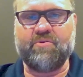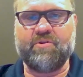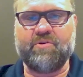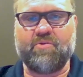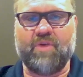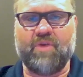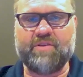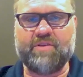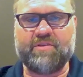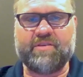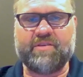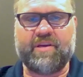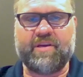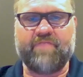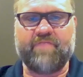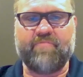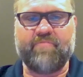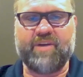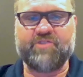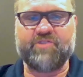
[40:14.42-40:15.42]

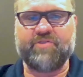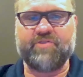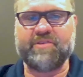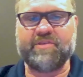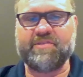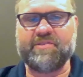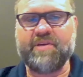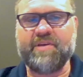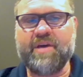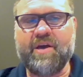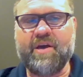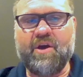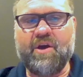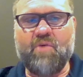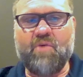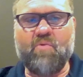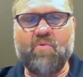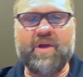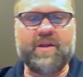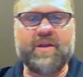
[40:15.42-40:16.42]
quantitative metrics
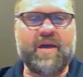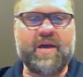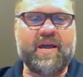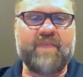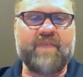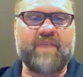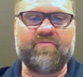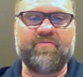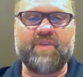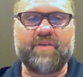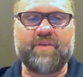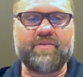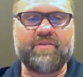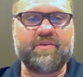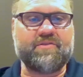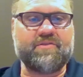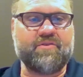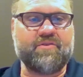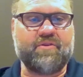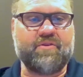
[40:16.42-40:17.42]
when I have
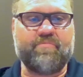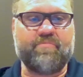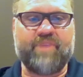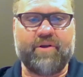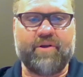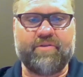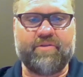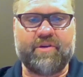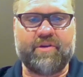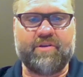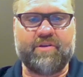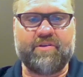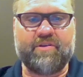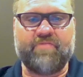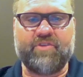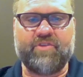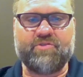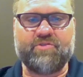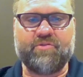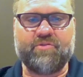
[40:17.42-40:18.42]
nothing to compare the
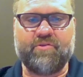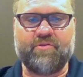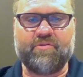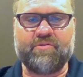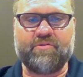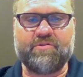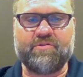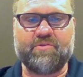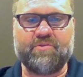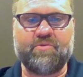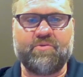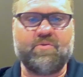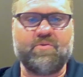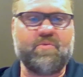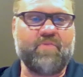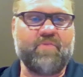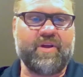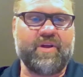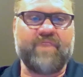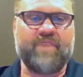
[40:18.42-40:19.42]
individual to
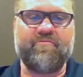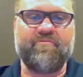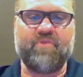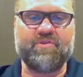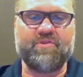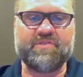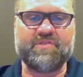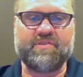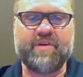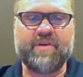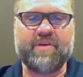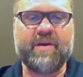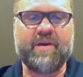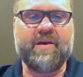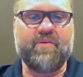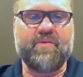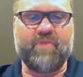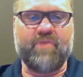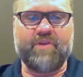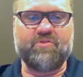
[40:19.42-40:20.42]
when
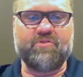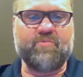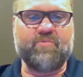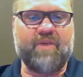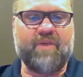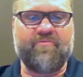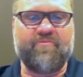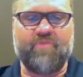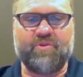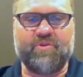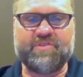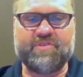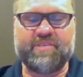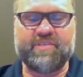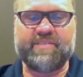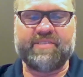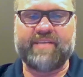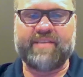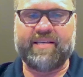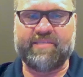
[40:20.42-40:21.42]
I do my first
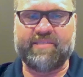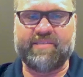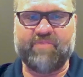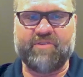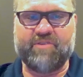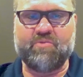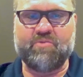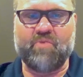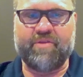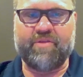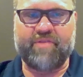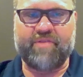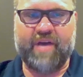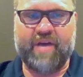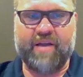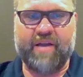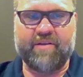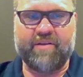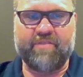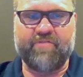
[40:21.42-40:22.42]
assessment with
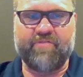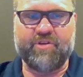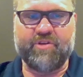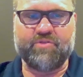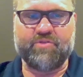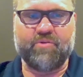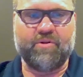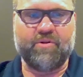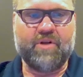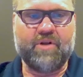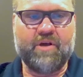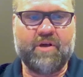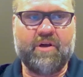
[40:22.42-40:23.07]
that individual.